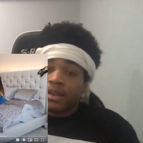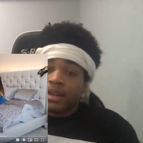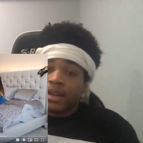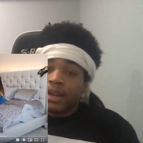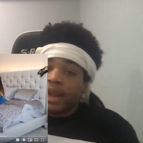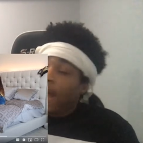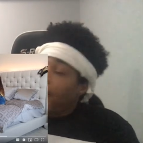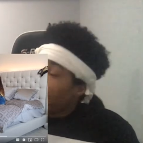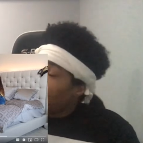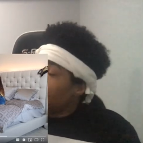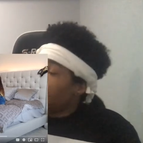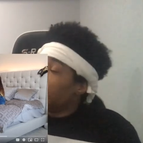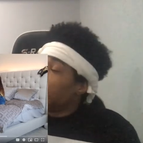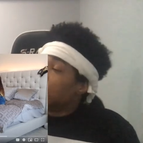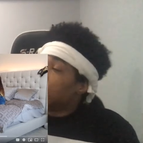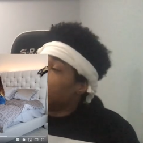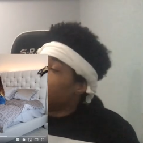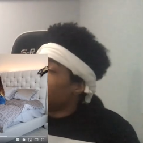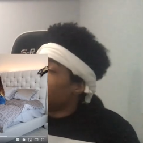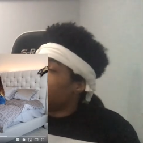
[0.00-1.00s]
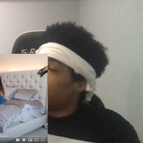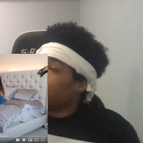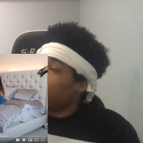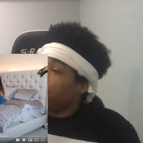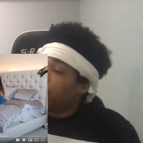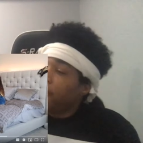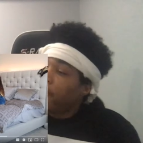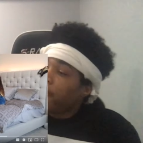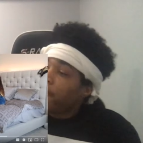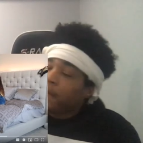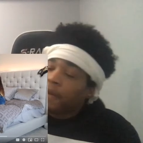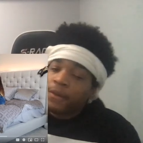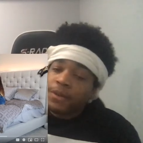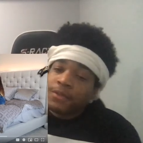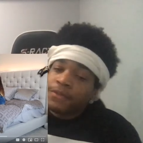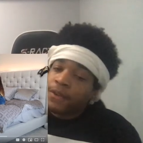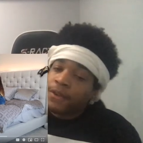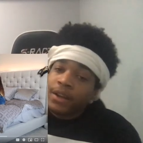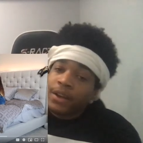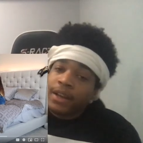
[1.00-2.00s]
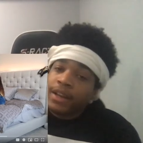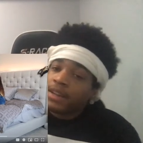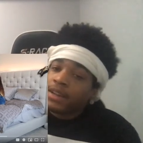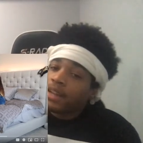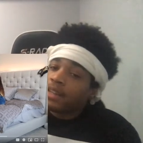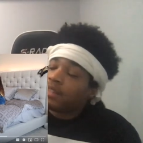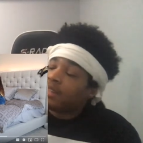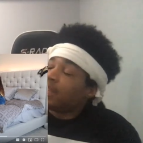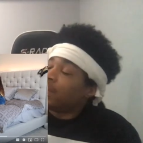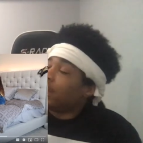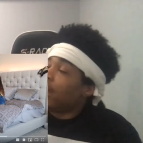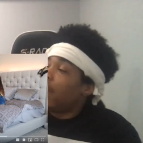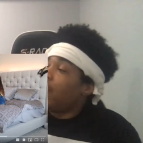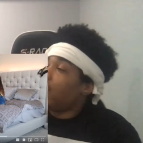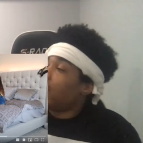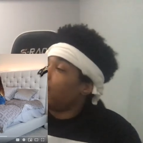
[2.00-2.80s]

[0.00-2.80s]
Man, I don't know. To be honest, if it was Fergie, man, shit, I,